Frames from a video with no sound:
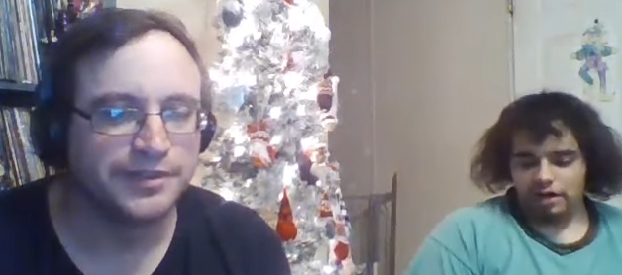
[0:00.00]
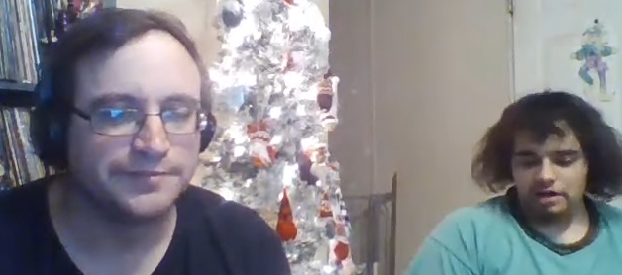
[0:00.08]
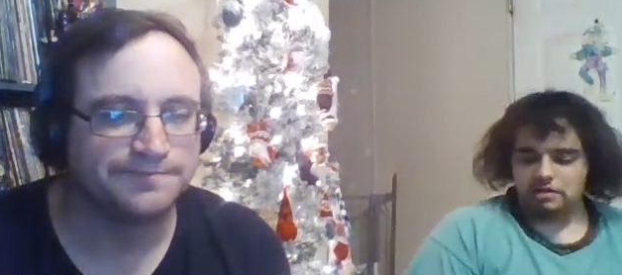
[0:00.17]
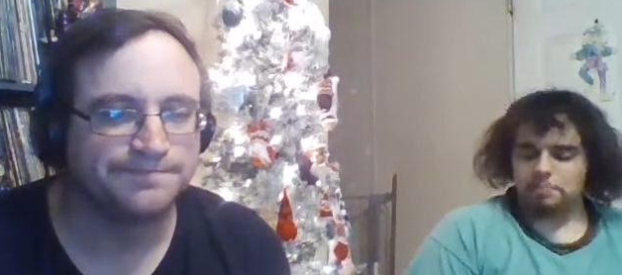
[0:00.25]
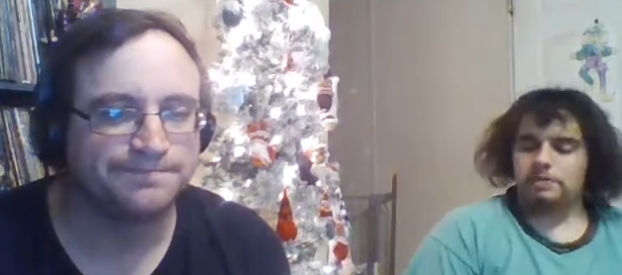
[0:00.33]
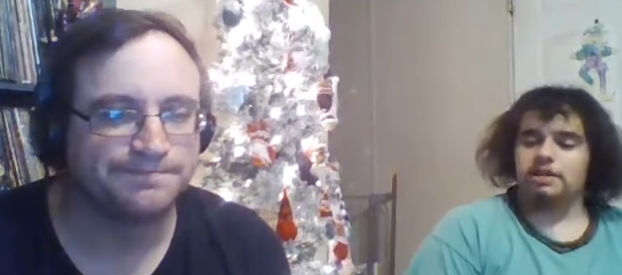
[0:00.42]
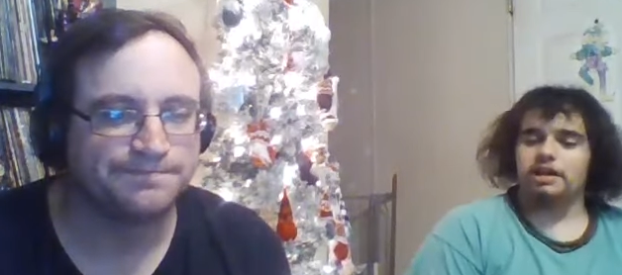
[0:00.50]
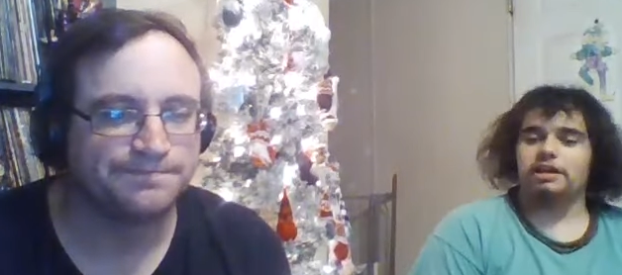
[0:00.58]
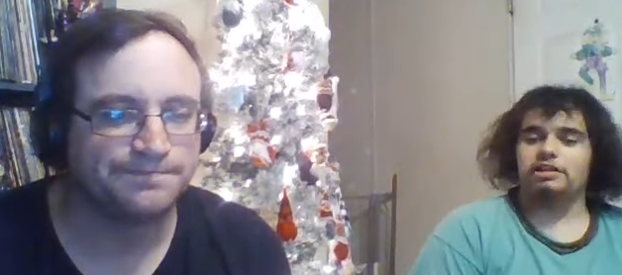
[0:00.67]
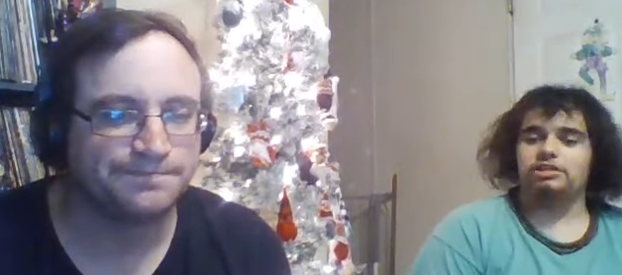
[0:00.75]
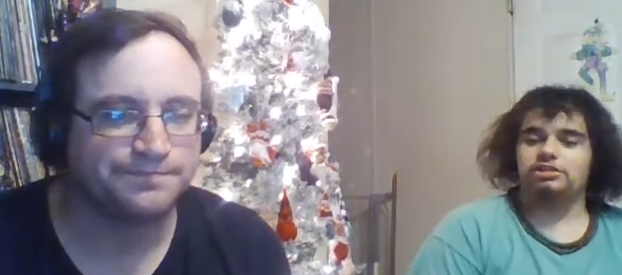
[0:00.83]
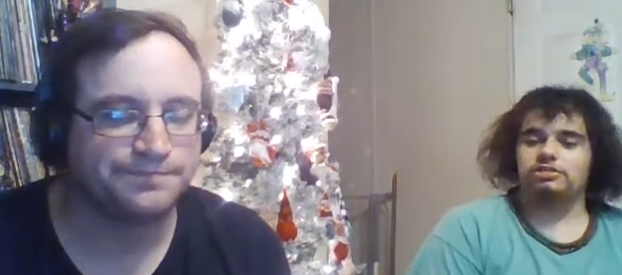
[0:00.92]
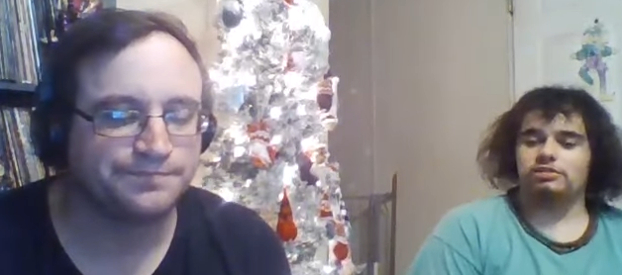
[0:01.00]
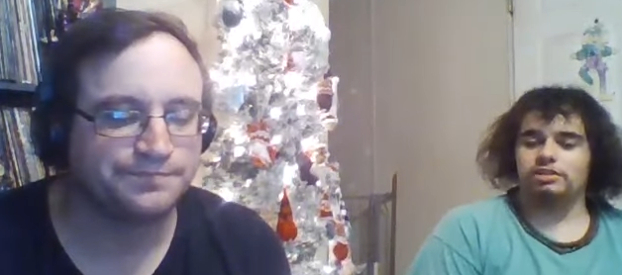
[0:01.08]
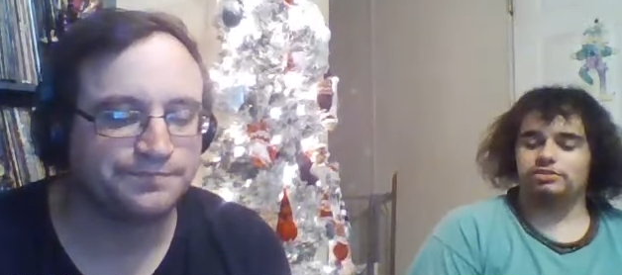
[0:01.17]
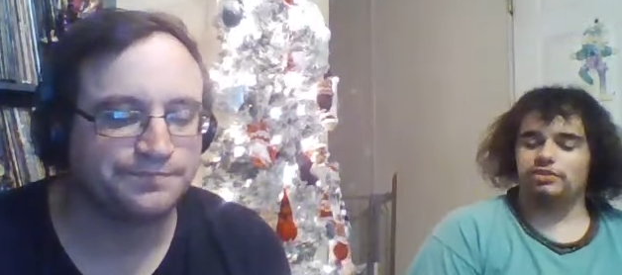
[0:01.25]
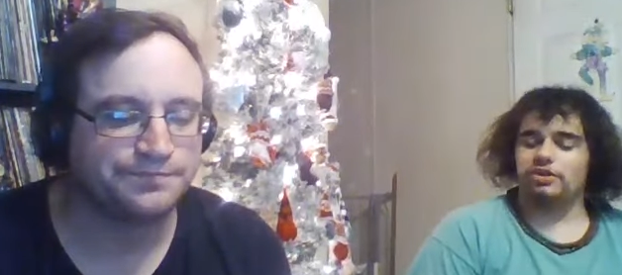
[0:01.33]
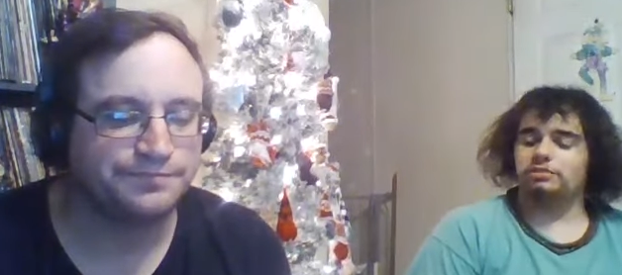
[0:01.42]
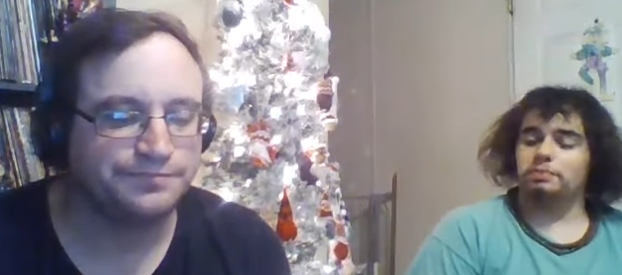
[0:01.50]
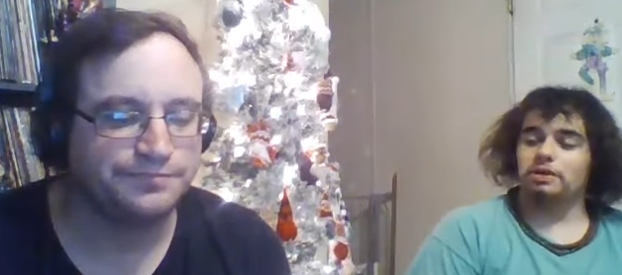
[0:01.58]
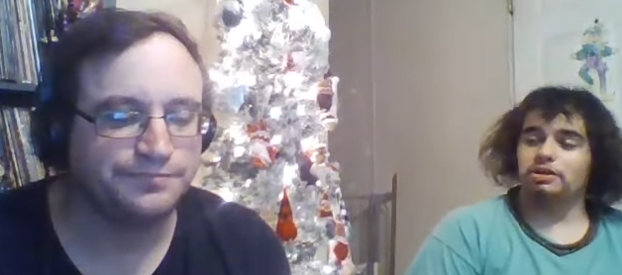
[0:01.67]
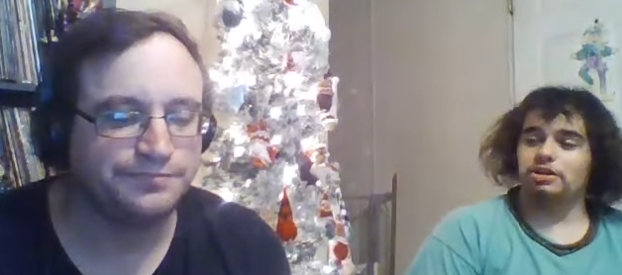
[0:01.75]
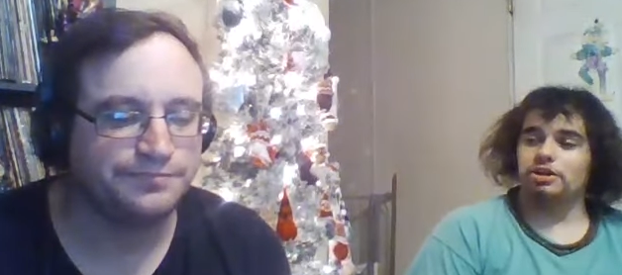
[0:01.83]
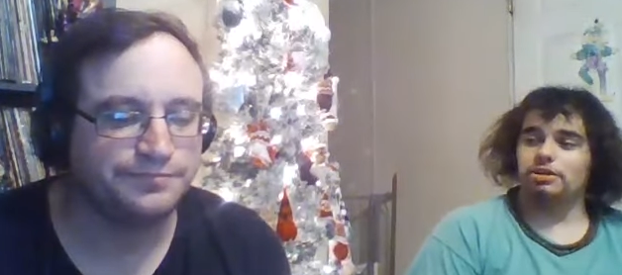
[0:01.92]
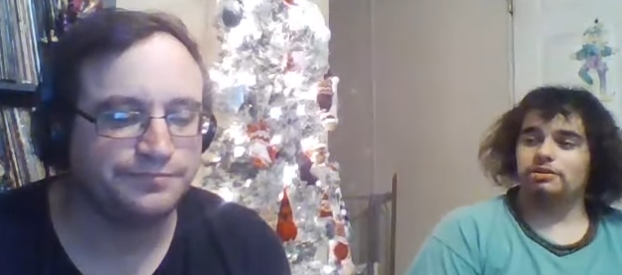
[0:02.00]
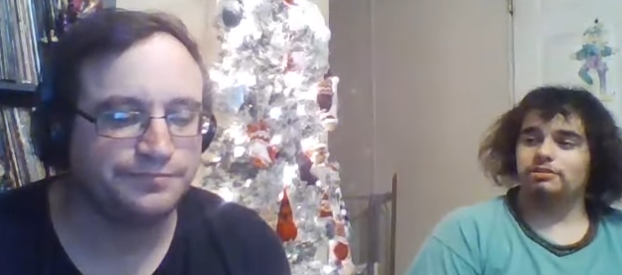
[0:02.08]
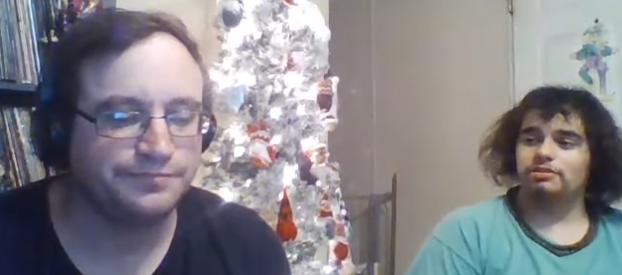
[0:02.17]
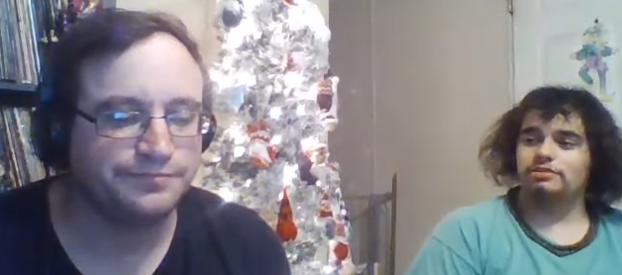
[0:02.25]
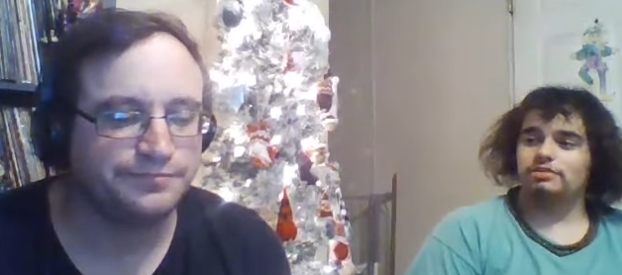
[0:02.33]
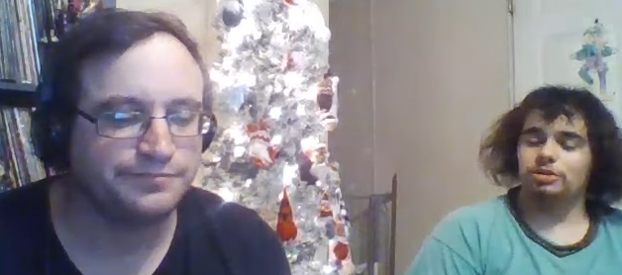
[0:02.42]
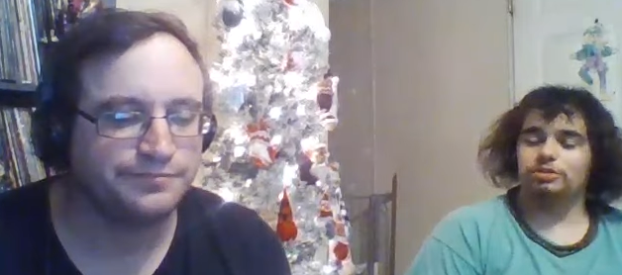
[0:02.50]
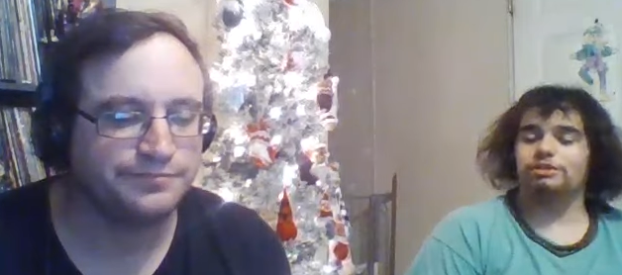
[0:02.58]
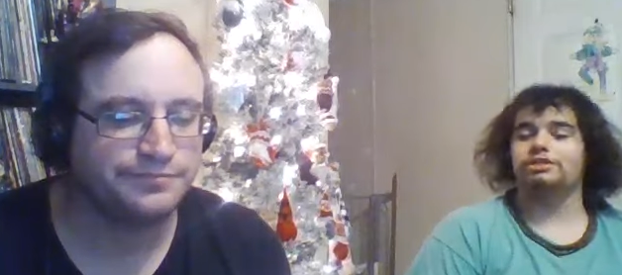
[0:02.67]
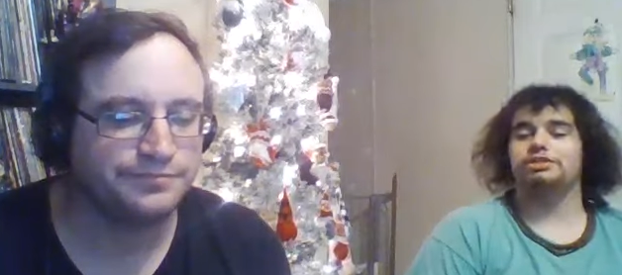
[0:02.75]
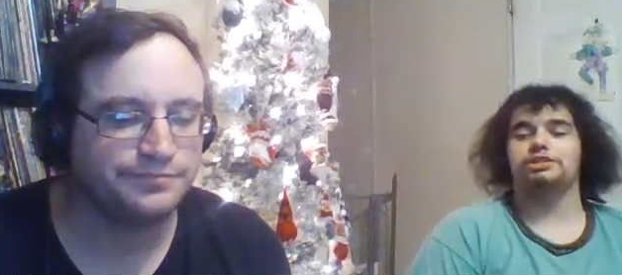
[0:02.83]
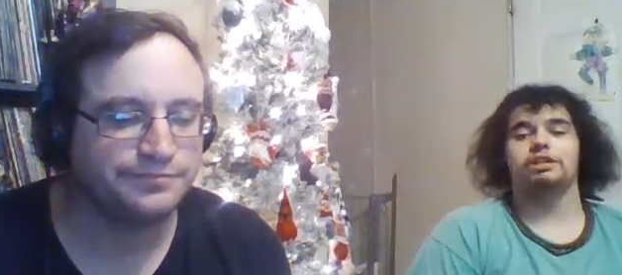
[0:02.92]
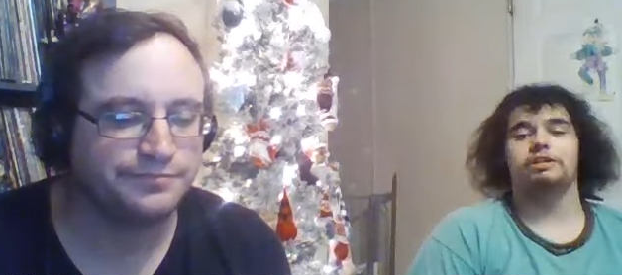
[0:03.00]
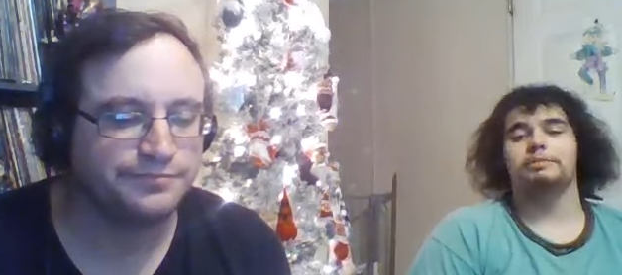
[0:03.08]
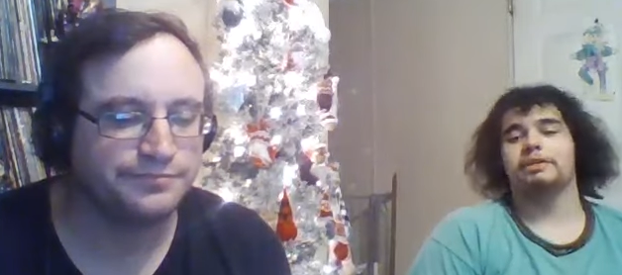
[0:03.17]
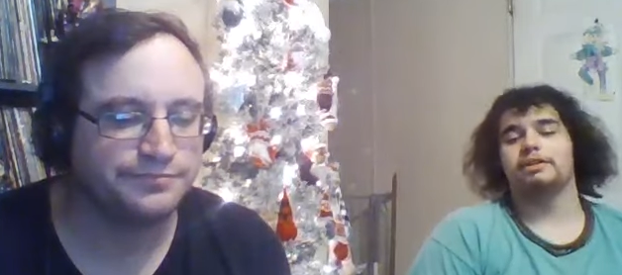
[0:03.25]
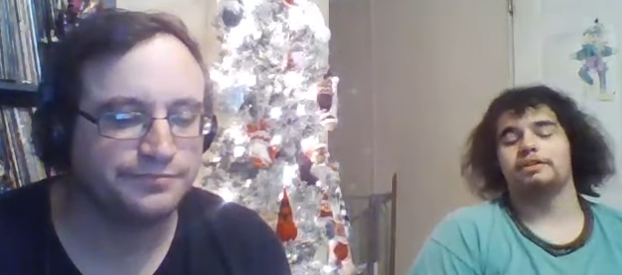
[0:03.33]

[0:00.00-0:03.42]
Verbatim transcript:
Speaker 1: Phranc PH, as far as punk goes, holy shit,